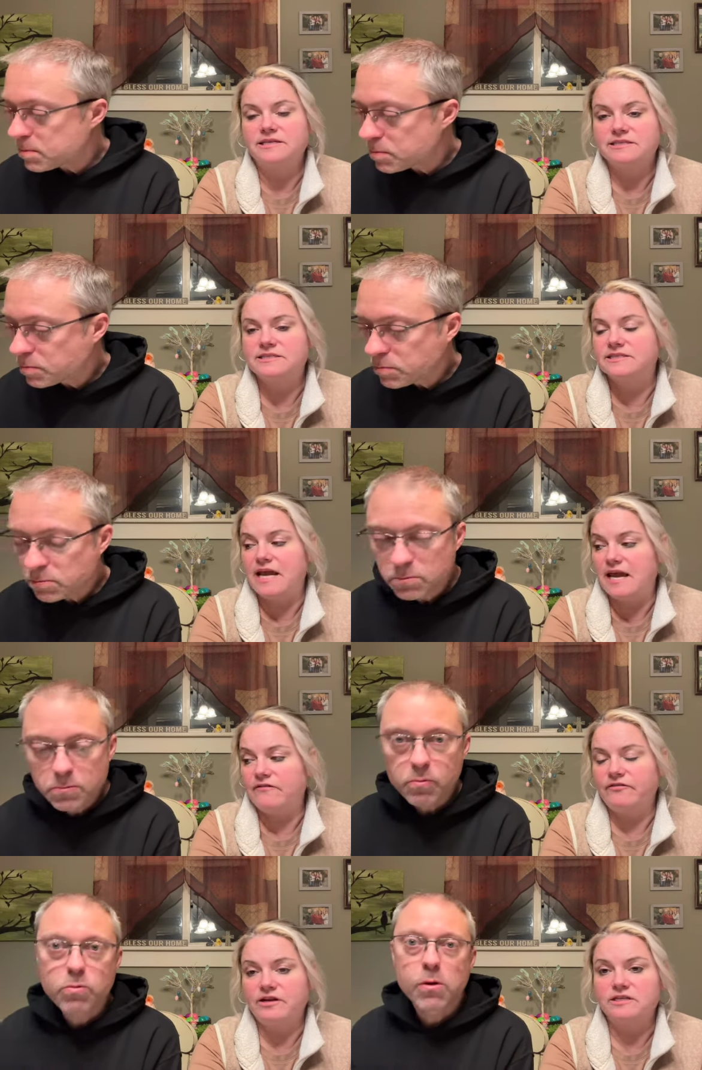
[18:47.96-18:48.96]
Speaker 1: as
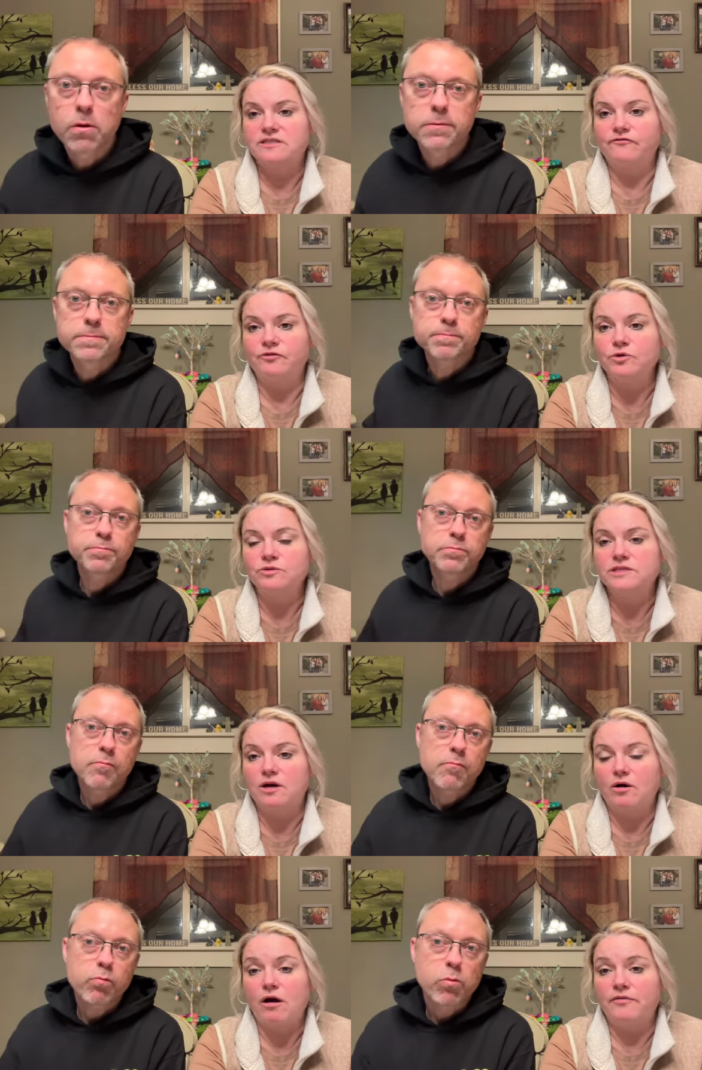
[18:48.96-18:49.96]
safe, and it's foods
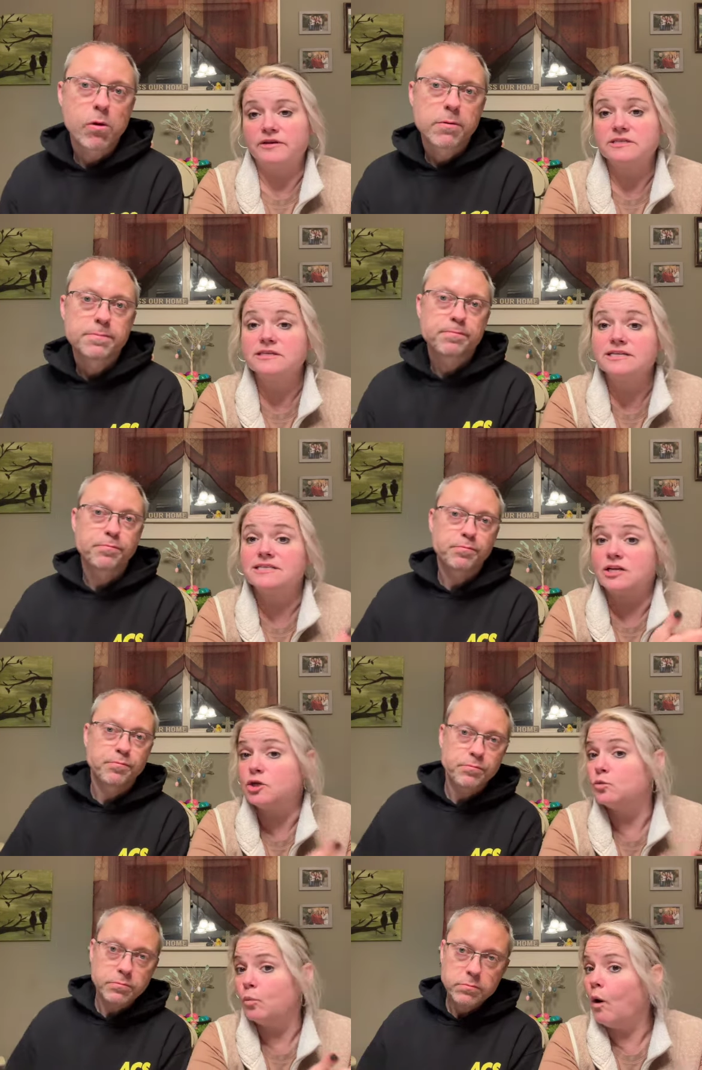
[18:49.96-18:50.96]
that are on this list,
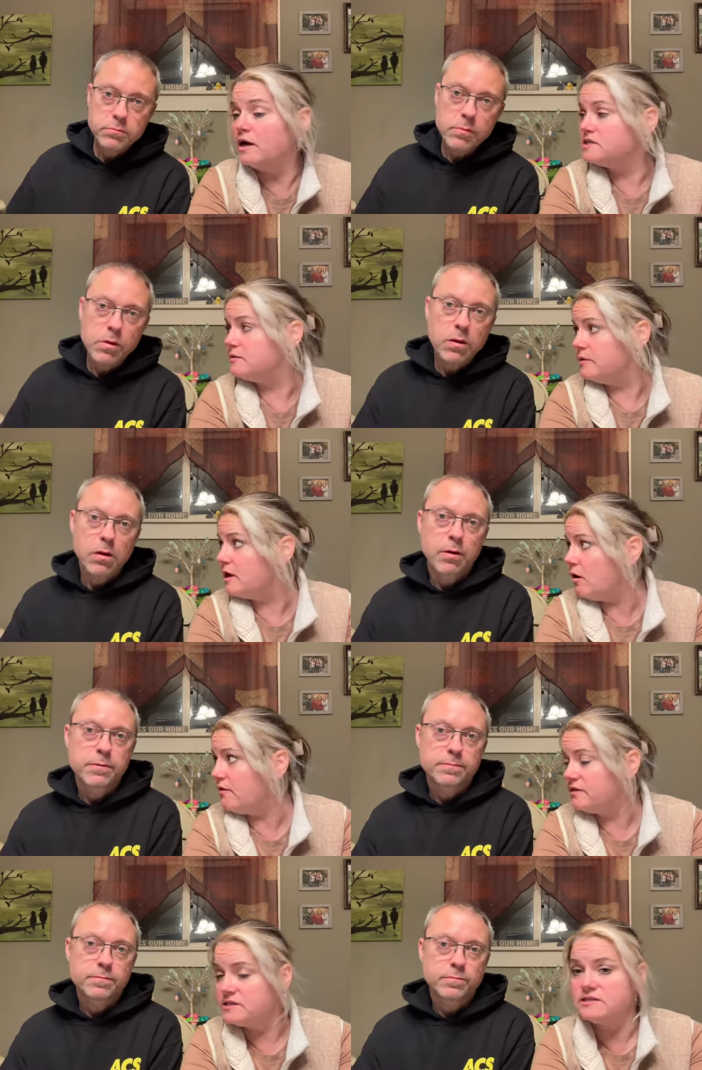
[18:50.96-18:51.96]
and you want to be
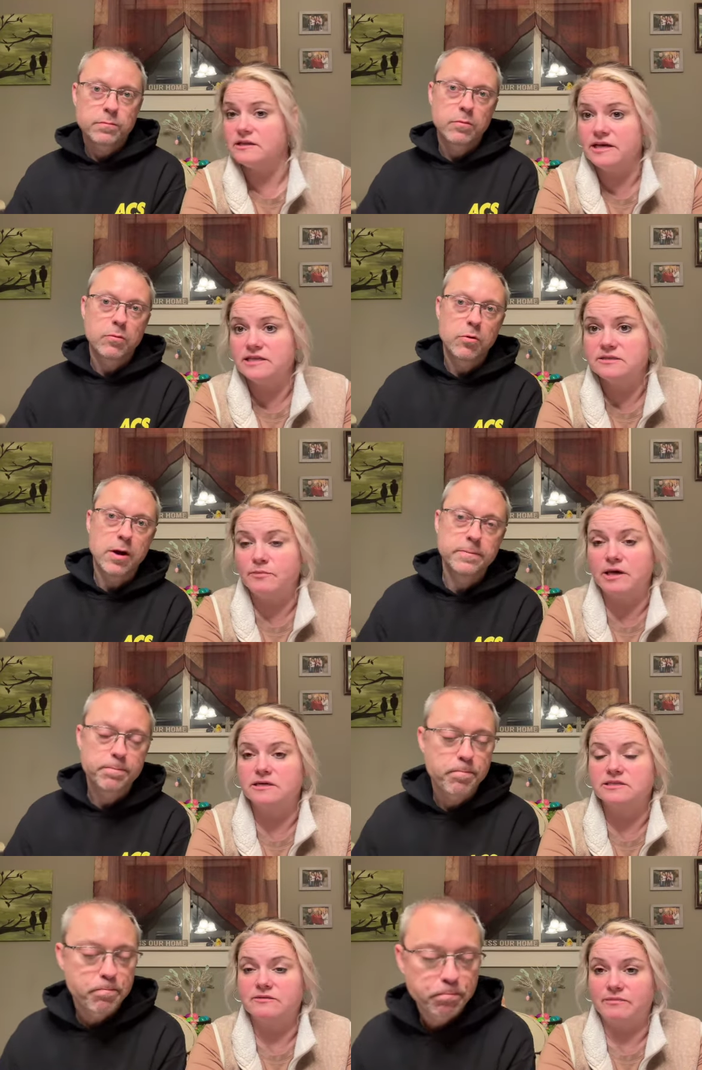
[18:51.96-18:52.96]
on this list right.
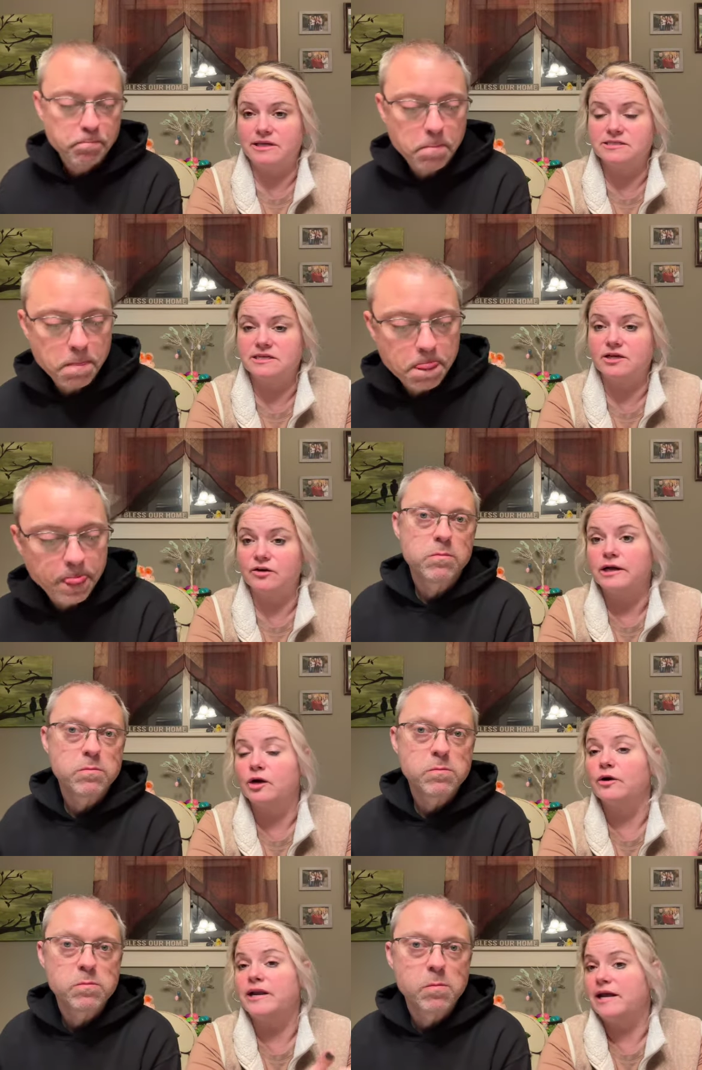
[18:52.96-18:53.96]
because it means that your
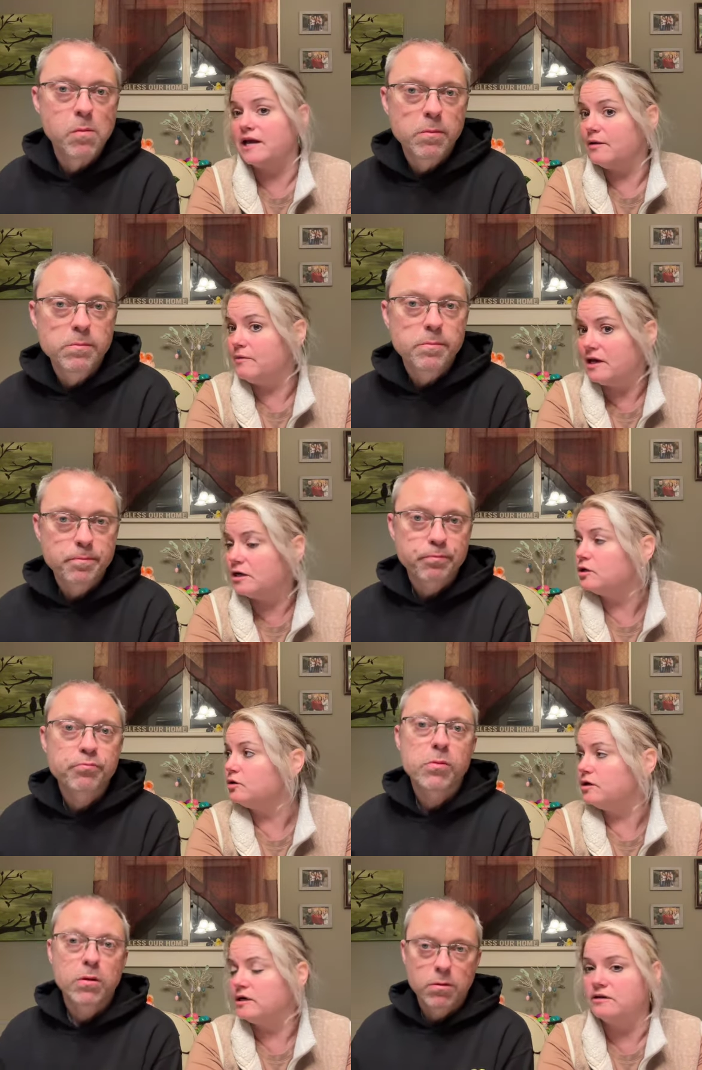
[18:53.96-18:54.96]
ingredient can be
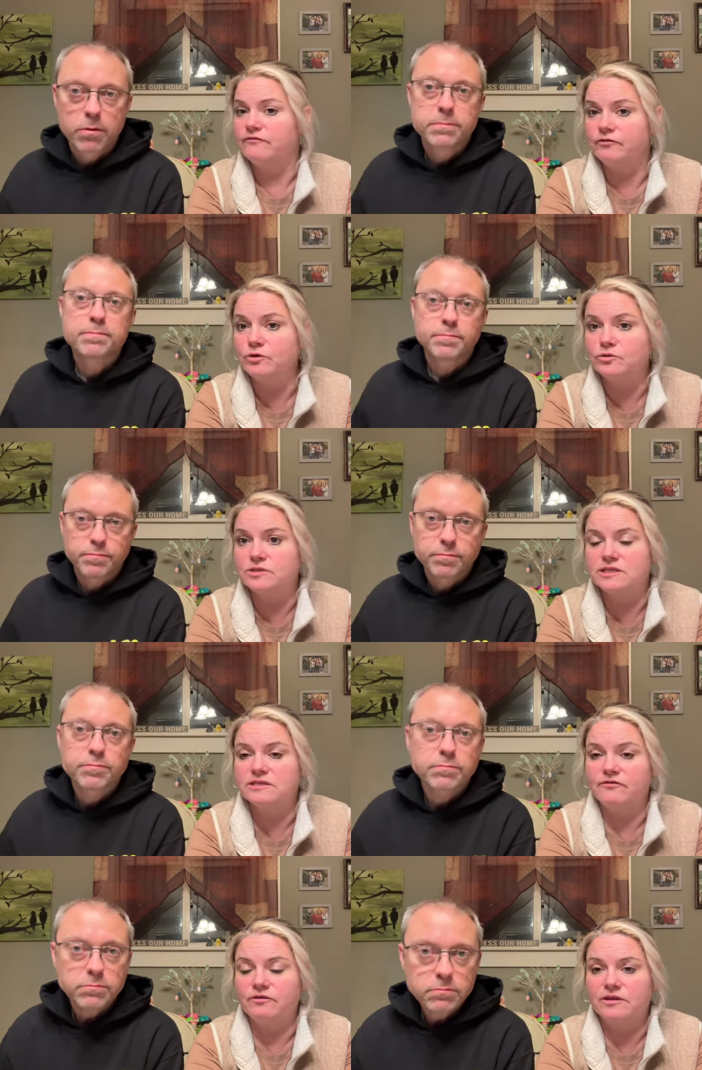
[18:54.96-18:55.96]
included in foods
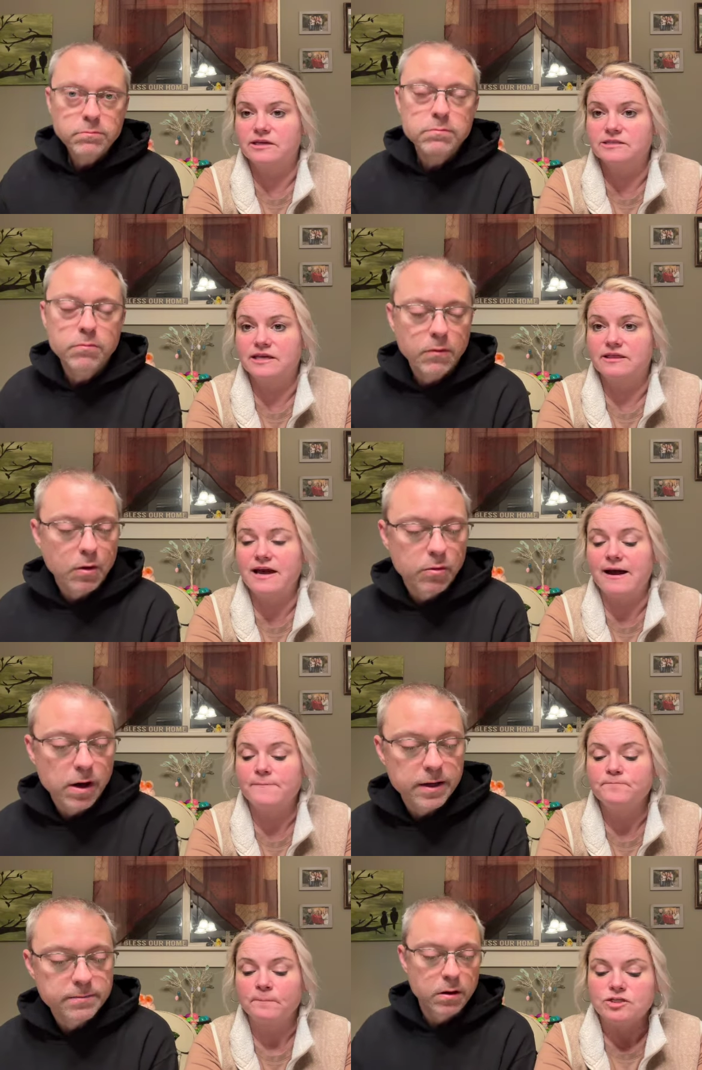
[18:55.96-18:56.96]
and different things like that.
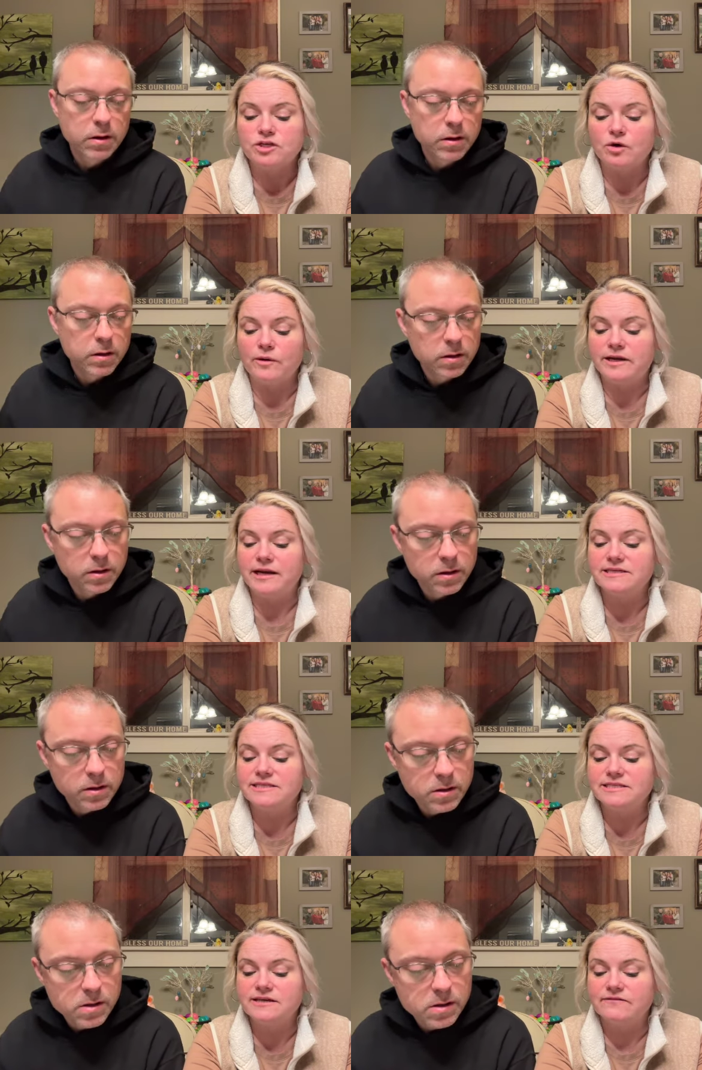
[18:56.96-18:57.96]
Right. So in
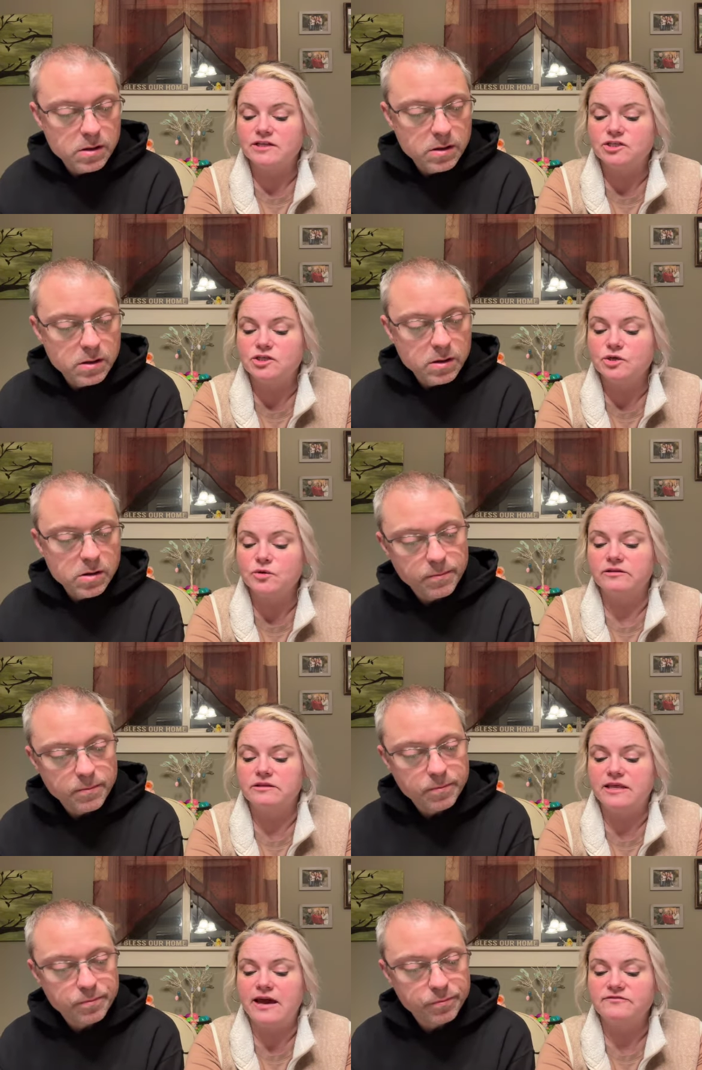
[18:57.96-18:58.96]
1972,
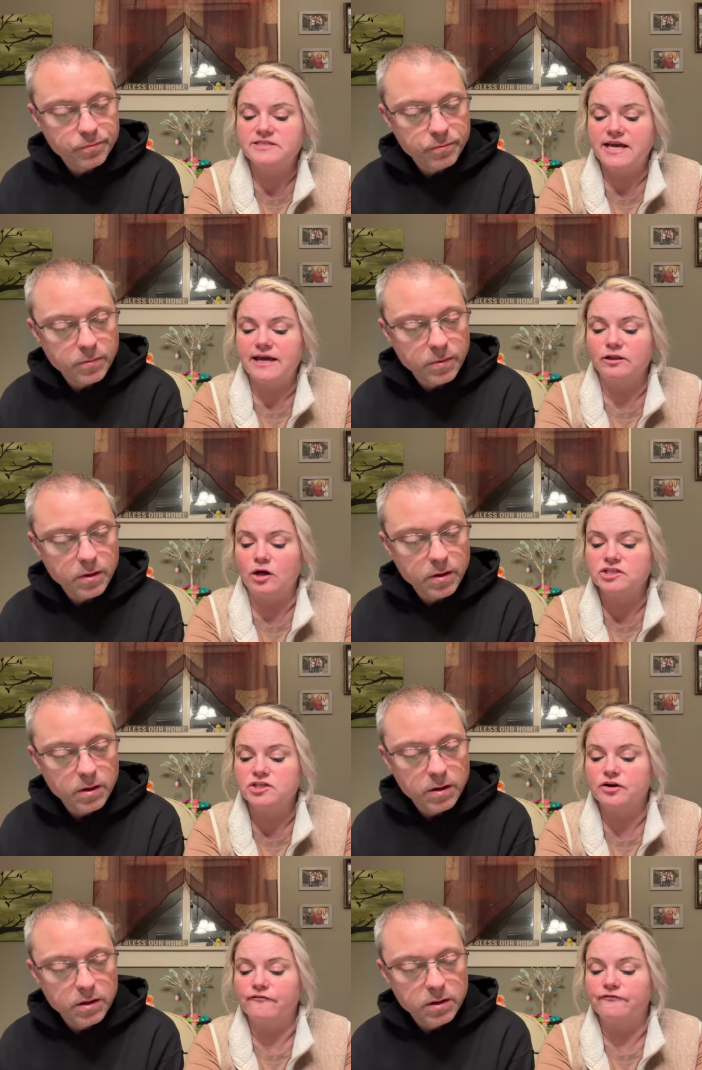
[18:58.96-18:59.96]
the FDA
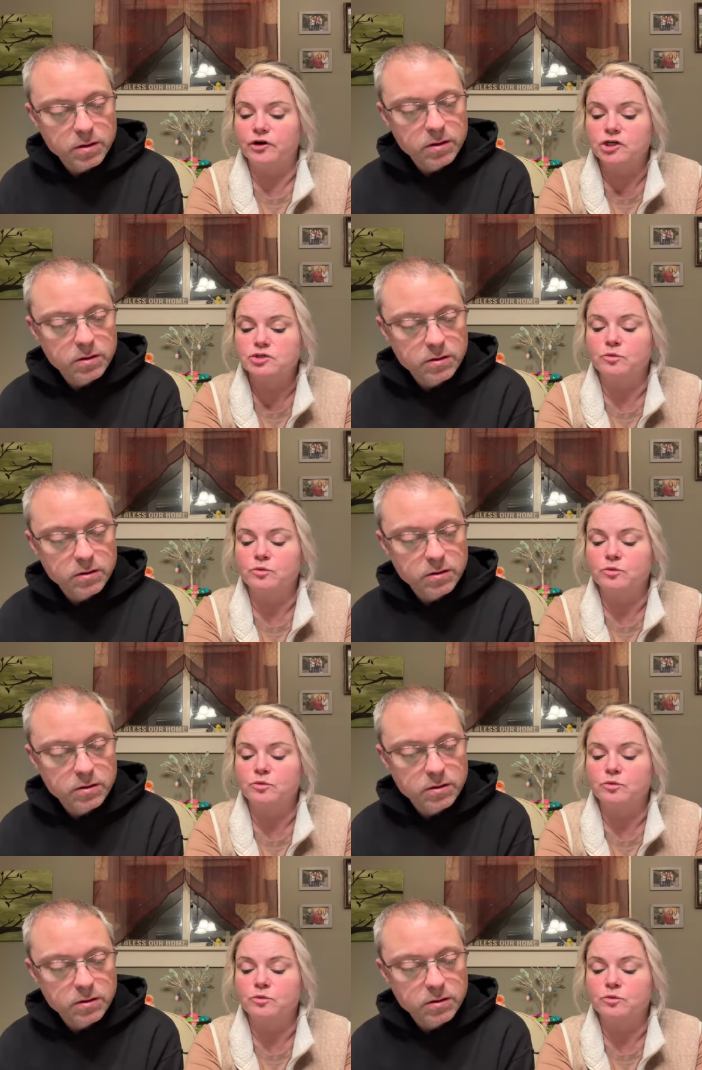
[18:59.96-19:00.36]
launched their first